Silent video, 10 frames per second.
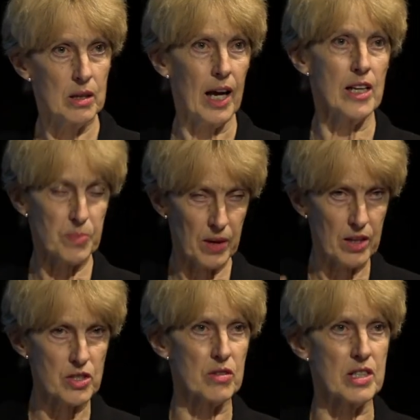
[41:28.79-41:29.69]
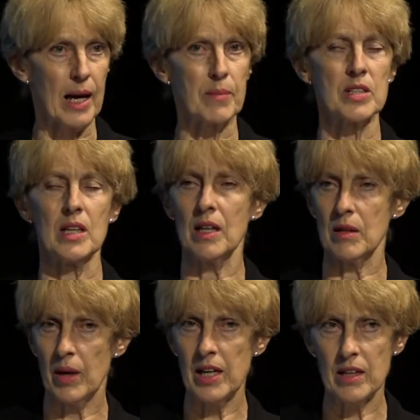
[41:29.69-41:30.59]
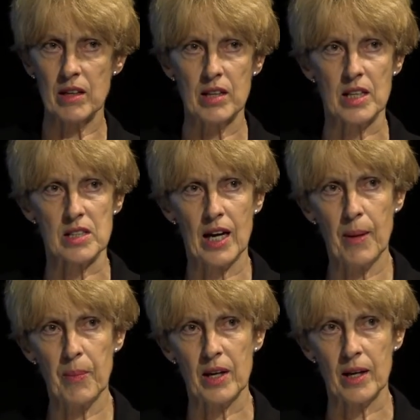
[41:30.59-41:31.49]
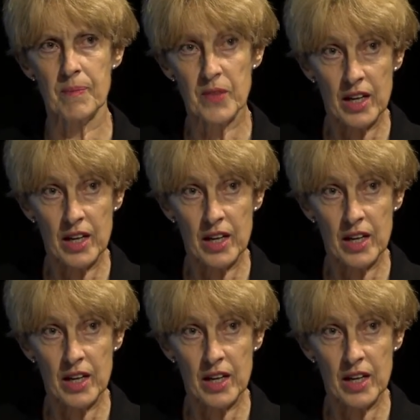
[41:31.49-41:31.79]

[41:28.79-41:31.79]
as plants are adapting and many other things are happening,